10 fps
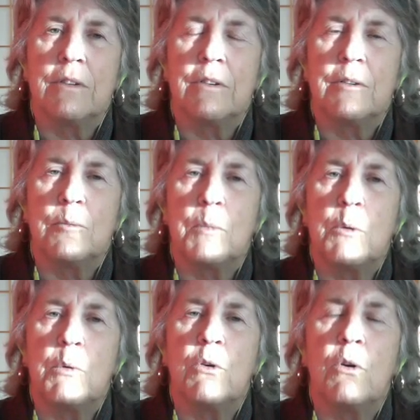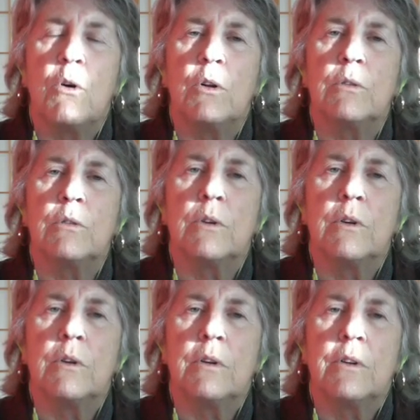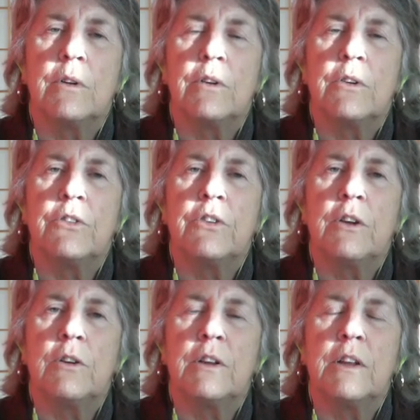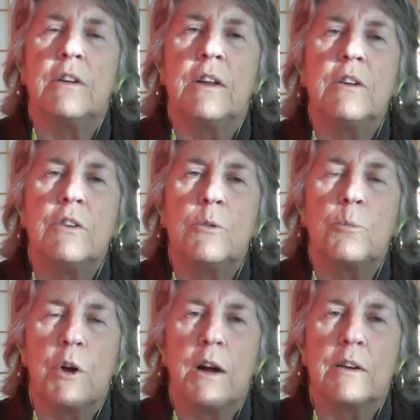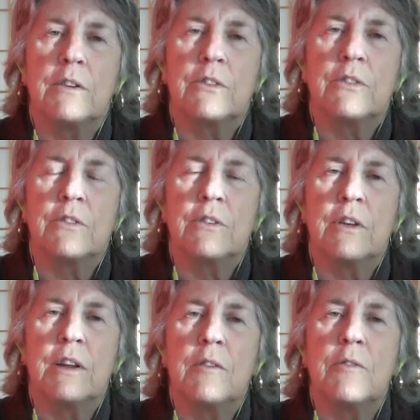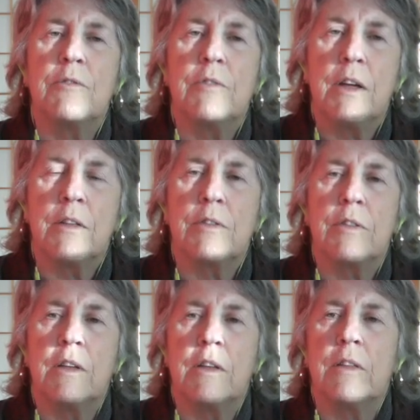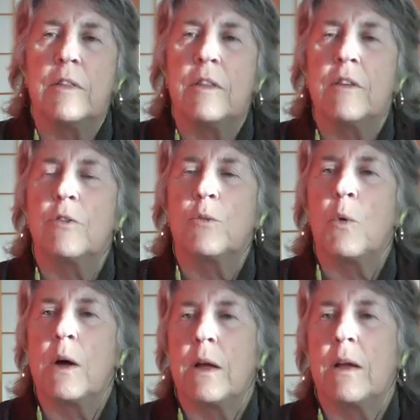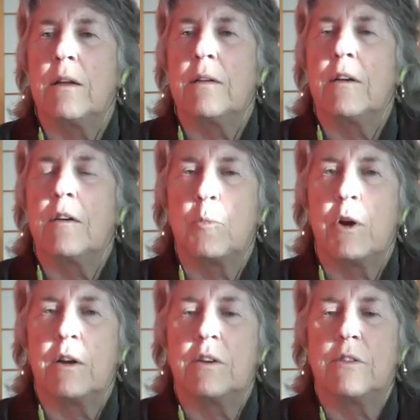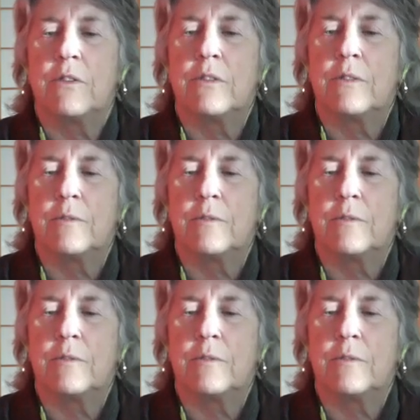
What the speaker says: And may we all settle into practice and have faith in this way of practice.